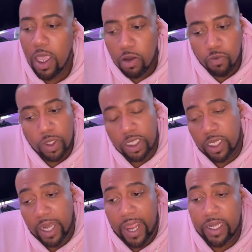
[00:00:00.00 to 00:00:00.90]
really good
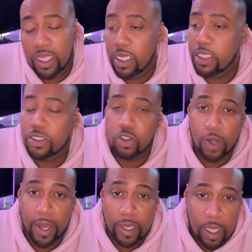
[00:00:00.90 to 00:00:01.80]
ideas,
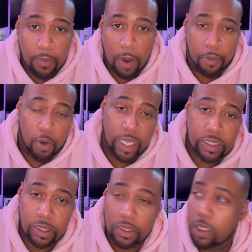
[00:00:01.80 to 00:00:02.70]
trying to keep my
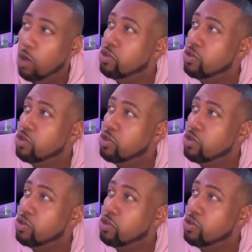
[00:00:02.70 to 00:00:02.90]
prices low,